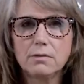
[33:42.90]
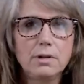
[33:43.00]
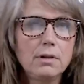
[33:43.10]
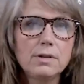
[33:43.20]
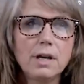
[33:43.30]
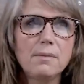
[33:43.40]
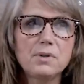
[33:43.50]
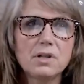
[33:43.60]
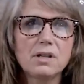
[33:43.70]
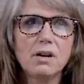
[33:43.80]
well, those
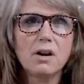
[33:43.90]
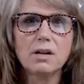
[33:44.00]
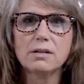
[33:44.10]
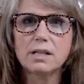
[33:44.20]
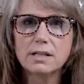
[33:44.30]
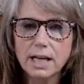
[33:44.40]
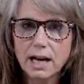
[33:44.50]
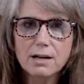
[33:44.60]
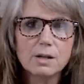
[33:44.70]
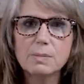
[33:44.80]
options aren't
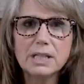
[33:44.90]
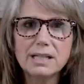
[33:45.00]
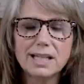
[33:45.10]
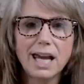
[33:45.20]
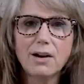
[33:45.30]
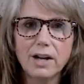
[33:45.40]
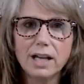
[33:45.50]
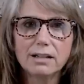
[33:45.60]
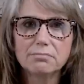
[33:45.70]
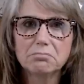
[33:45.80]
terribly
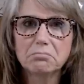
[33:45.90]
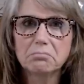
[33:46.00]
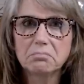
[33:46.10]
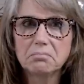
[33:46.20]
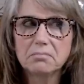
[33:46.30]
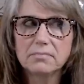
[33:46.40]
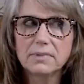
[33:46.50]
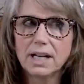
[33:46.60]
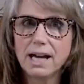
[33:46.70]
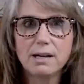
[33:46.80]
scary.
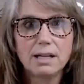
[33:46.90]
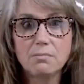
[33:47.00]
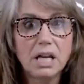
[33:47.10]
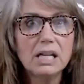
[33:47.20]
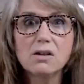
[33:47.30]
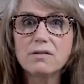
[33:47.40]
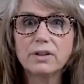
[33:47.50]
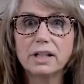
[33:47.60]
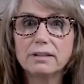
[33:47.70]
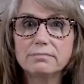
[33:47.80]
I can paint
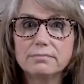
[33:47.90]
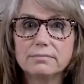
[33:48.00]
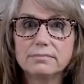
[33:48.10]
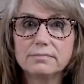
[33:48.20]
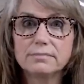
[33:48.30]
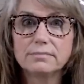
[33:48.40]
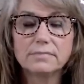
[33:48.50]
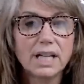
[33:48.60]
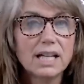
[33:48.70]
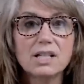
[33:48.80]
over it.
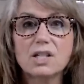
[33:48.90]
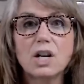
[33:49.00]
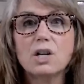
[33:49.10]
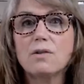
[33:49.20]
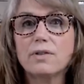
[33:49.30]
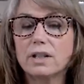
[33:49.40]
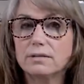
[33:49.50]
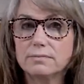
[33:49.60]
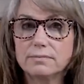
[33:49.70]
I can start over.